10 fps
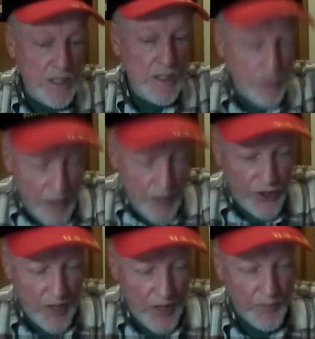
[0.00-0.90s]
three
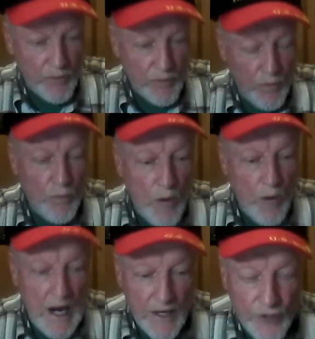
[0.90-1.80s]
separate
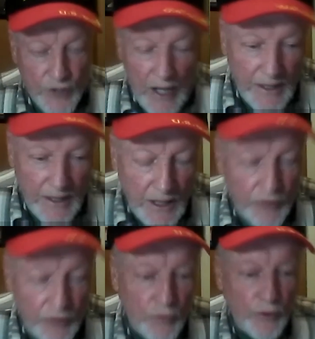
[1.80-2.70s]
wires you had to
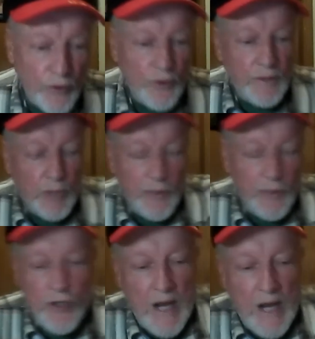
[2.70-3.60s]
get through and
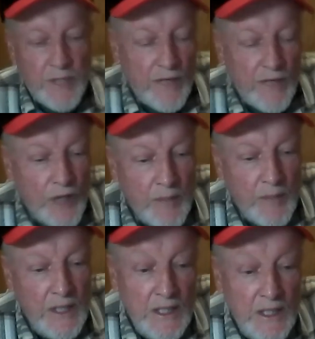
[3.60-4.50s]
booby traps and everything.
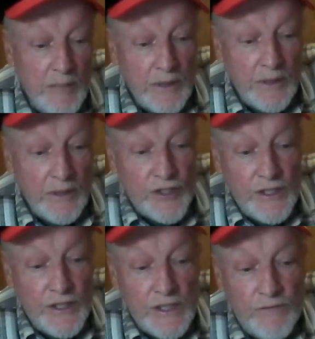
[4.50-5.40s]
But this
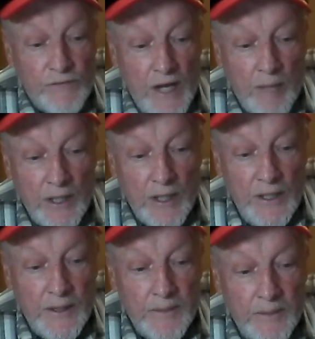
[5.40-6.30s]
this
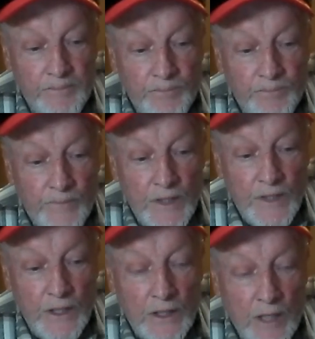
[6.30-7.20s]
family, uh,
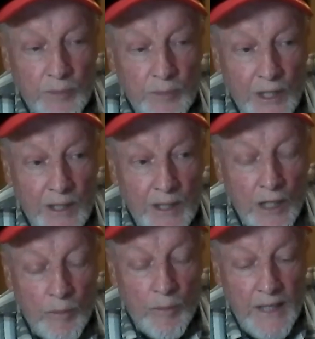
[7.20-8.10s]
young couple and a
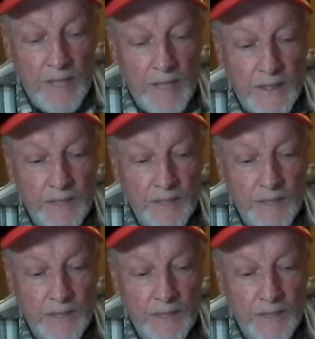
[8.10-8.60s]
little baby,